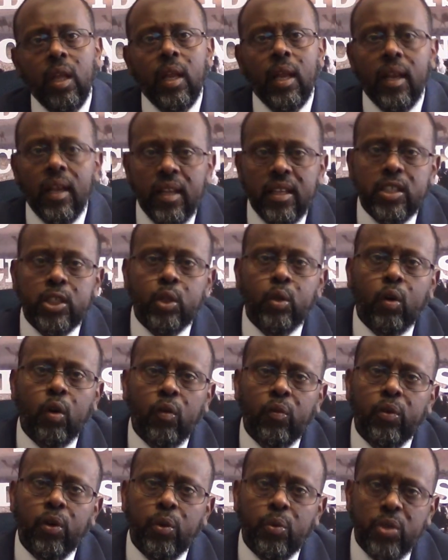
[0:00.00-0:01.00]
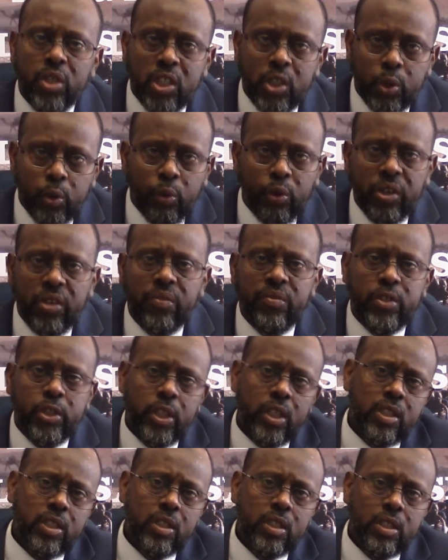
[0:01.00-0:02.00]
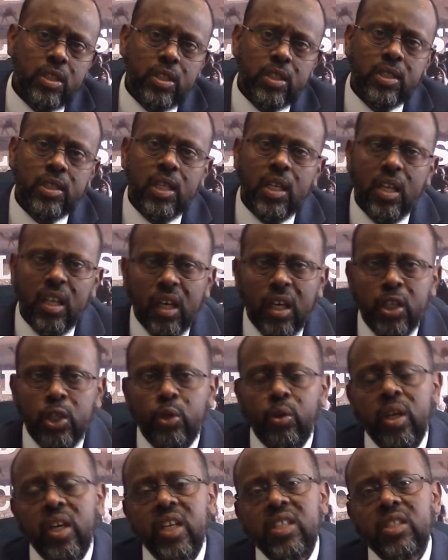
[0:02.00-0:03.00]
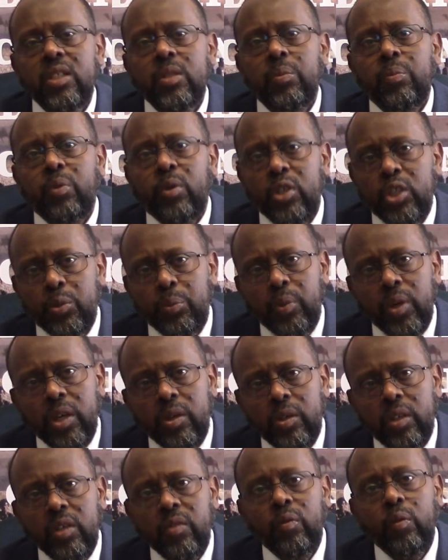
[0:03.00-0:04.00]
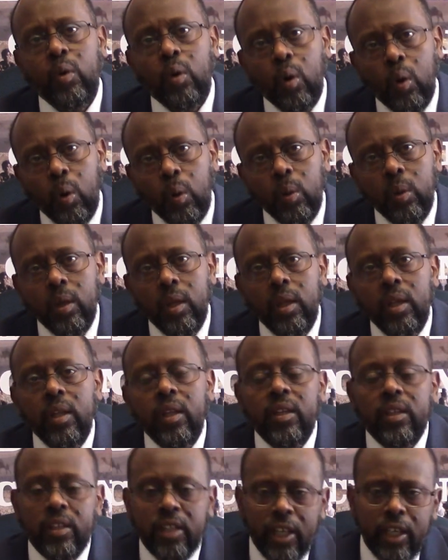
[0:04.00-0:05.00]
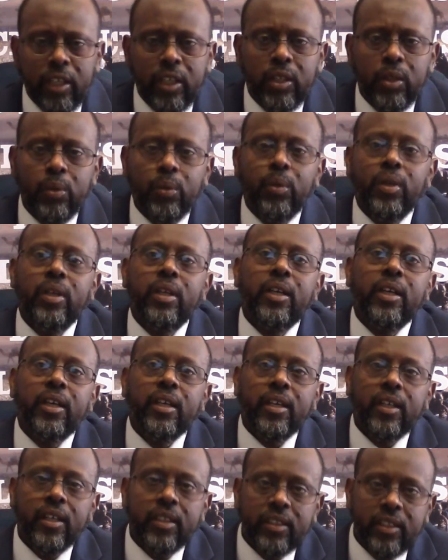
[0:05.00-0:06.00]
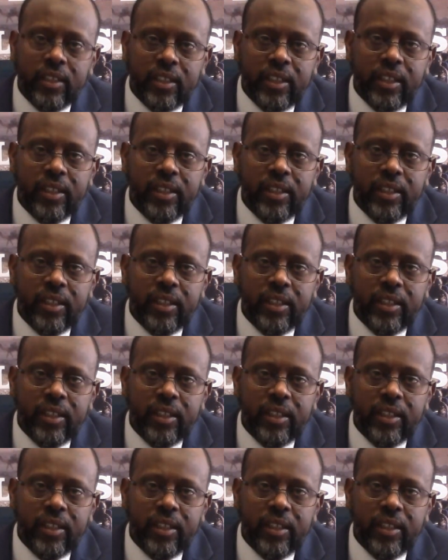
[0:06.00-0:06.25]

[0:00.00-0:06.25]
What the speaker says: Let's call for restorative justice, land rights, prosperity for all. Thank you, and God the